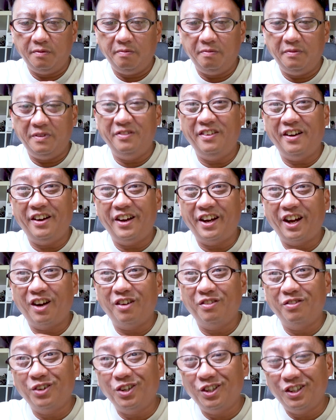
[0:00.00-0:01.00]
Be very
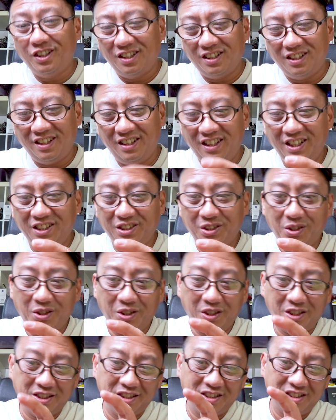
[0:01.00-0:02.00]
careful. These
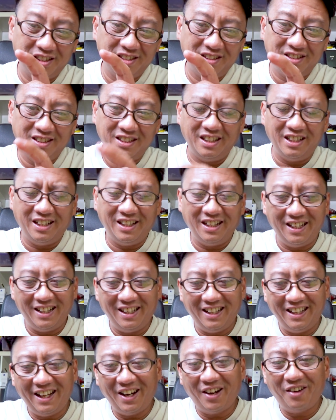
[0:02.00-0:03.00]
hooks,
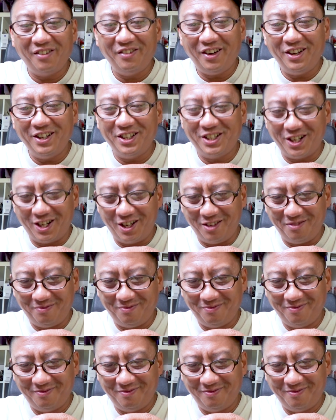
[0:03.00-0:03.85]
they are very sharp.